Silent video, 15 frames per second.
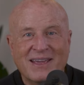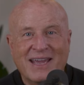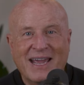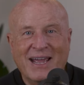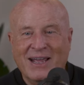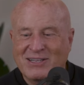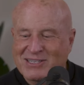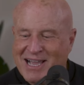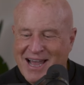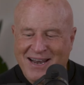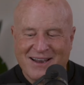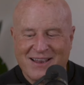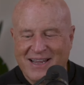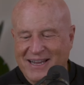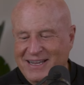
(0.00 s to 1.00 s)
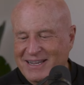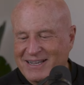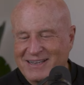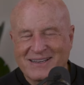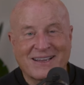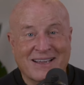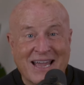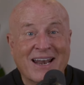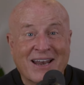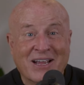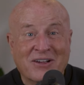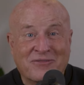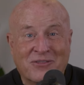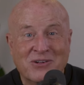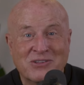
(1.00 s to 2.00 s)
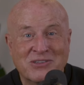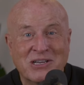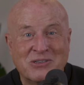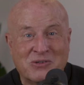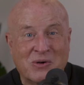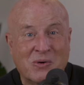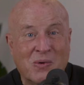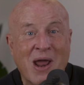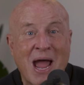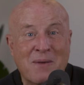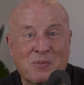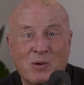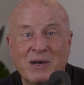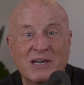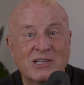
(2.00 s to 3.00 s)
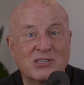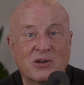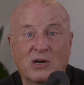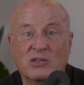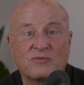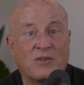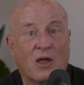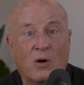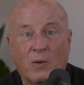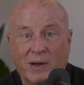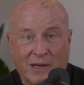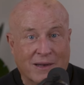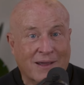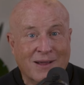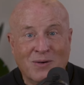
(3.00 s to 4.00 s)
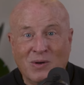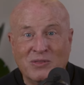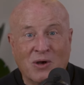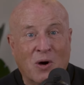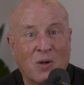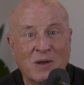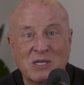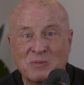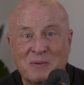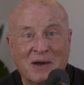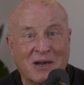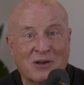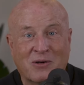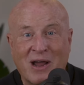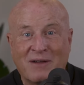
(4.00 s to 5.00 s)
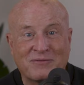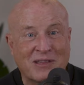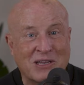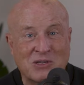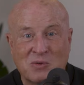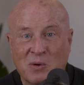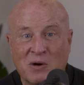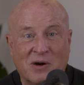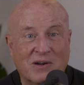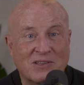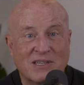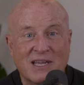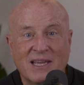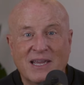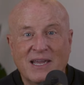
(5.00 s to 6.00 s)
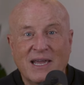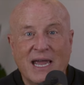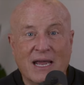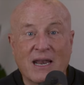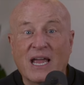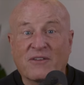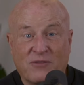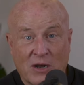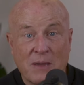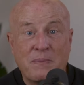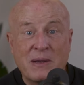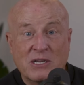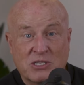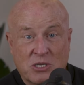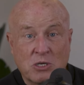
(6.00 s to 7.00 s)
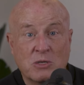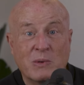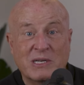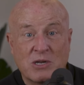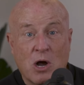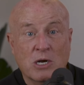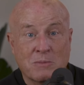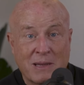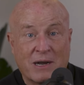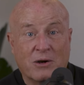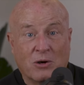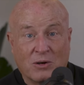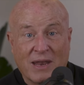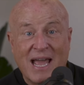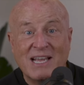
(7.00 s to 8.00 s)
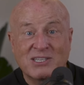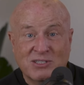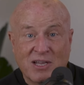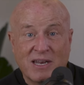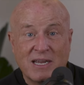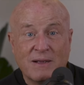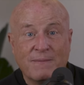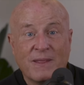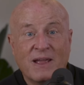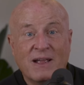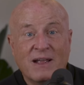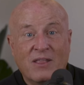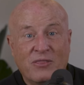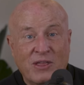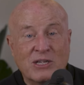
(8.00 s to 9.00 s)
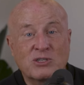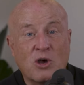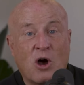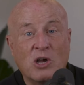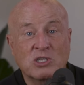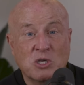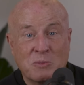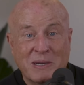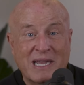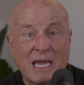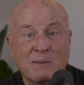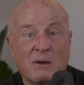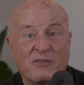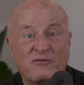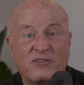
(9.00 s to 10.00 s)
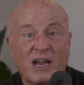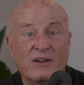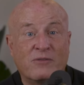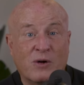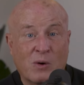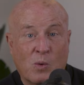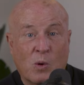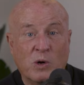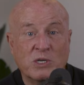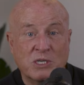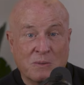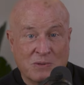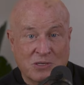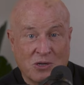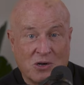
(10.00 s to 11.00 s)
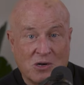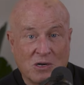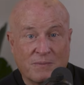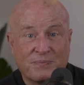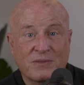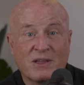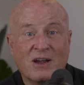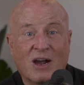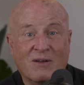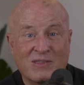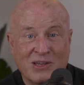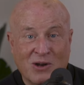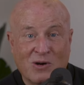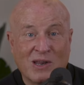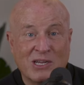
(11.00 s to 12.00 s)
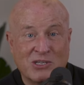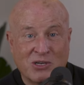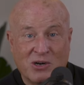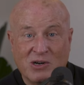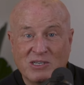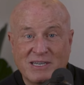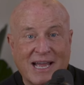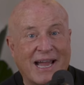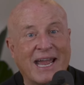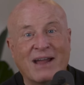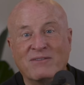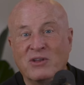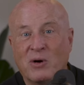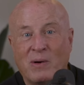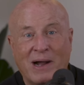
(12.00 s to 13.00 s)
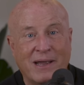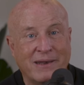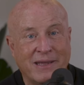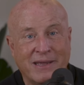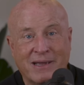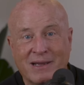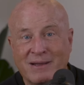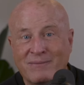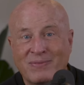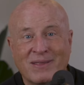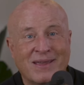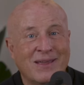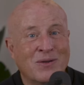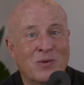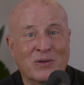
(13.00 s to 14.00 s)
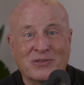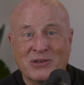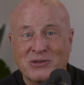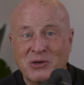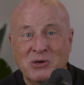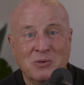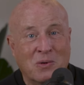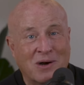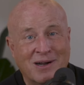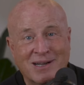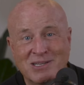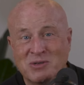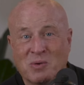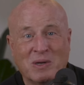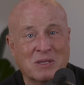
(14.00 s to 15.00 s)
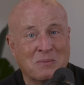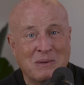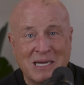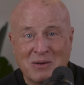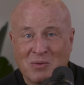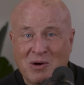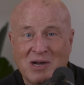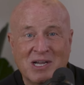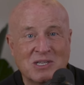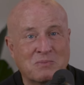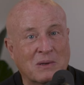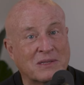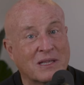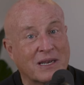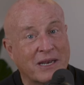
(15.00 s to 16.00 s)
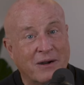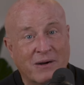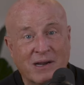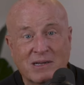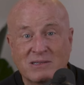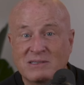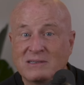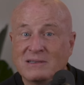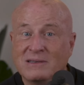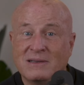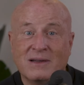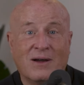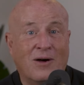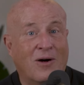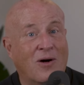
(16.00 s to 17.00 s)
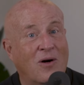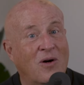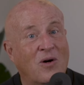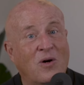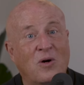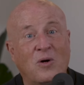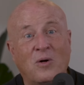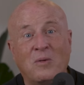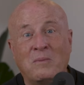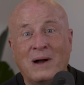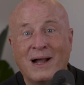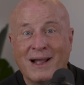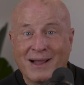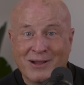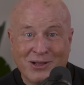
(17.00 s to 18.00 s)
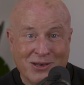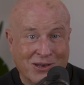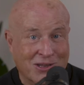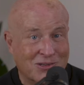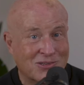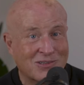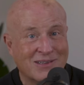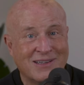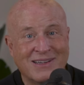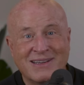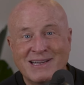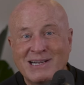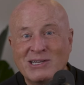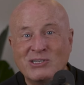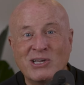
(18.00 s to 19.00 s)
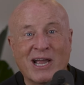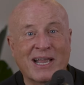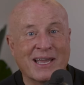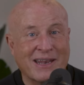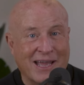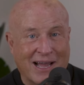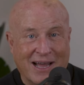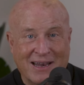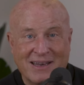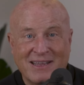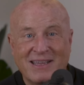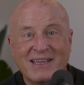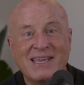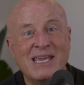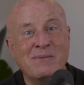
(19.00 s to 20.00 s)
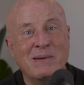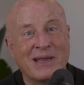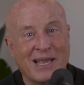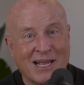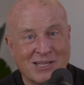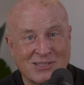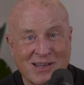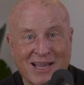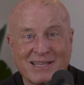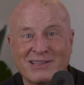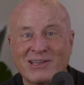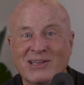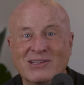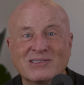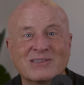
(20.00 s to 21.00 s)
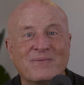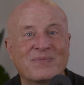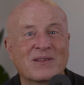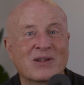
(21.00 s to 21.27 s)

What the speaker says: It's kind of like a first century rap where he just starts flowing with the Holy Spirit crafting his words. And like Philippians 2 that we talked about in our last study, this also became a favorite worship song of the early church. Now I have no idea what the tune was or what the beat was, but the lyrics, oh my goodness. Check it out. He begins like this.